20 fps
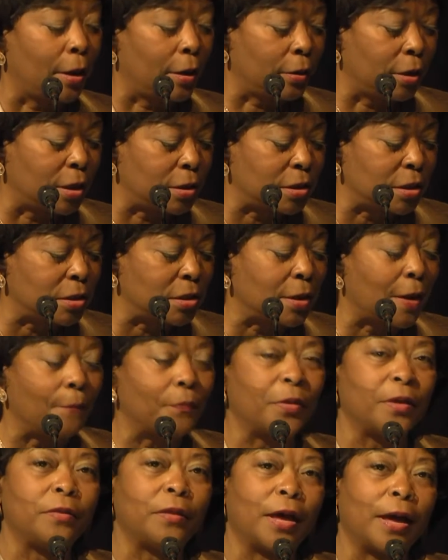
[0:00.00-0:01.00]
This is
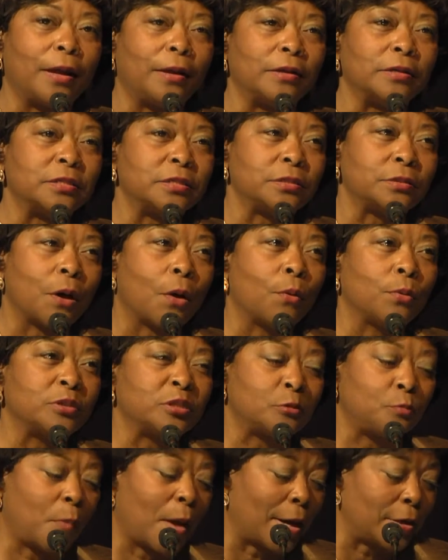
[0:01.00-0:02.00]
something that is so
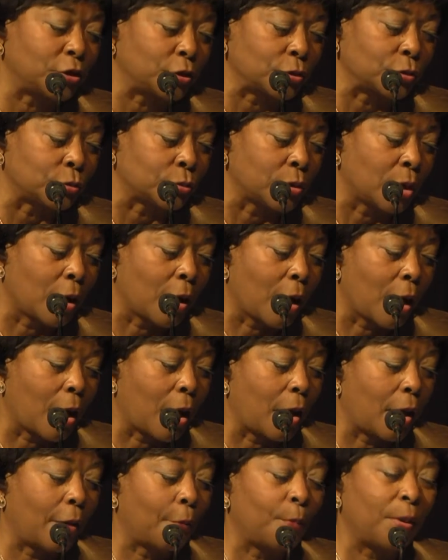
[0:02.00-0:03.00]
special
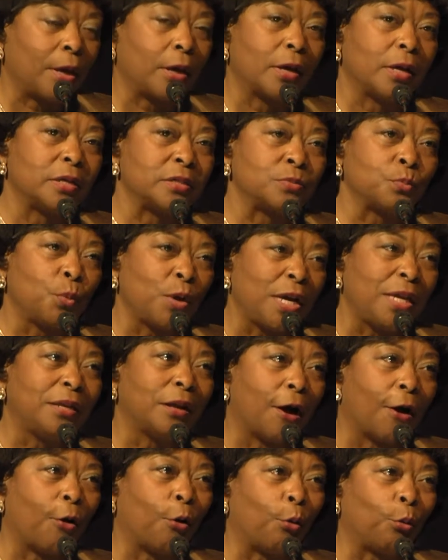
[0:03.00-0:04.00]
because we
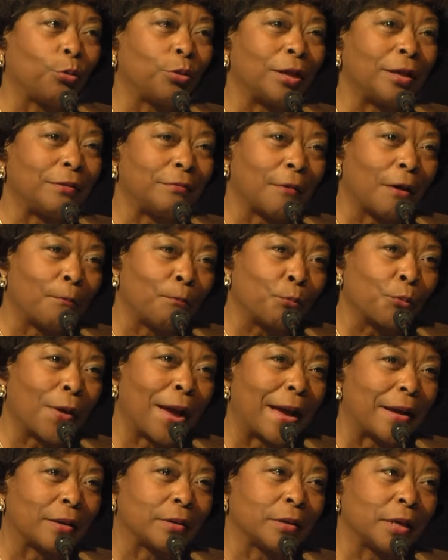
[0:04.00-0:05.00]
know that
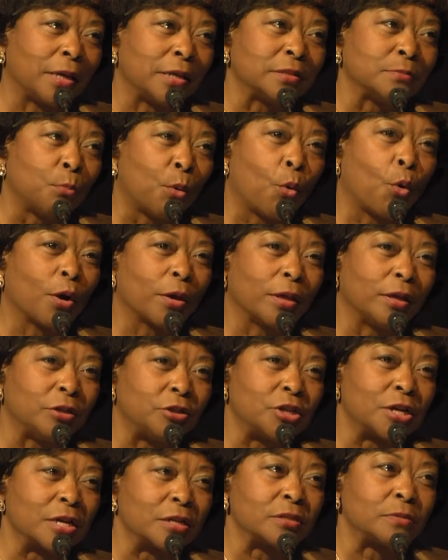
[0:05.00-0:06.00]
BREC is more than
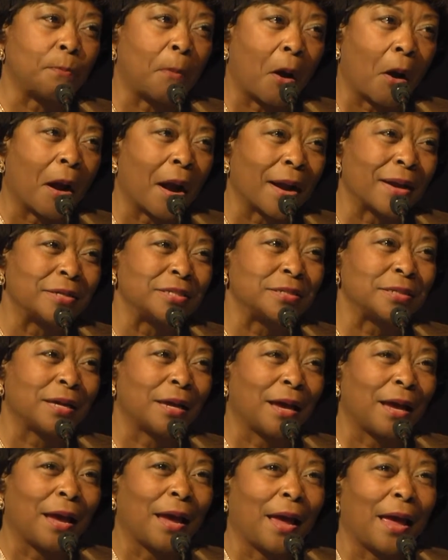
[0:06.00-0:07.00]
just parks
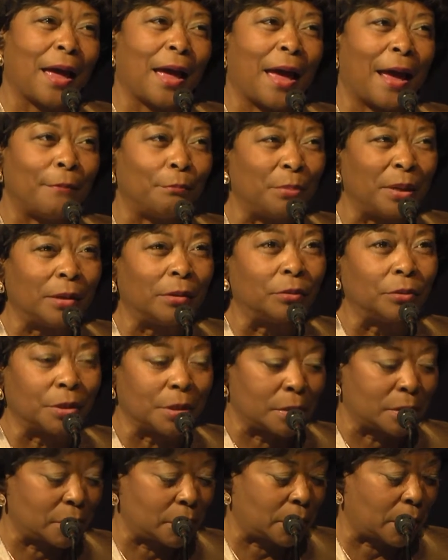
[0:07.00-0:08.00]
and
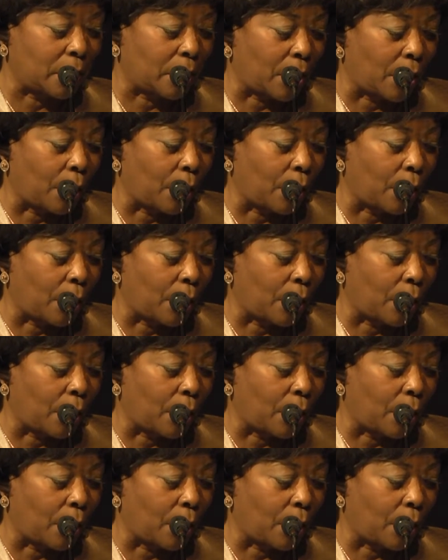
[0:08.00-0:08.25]
buildings.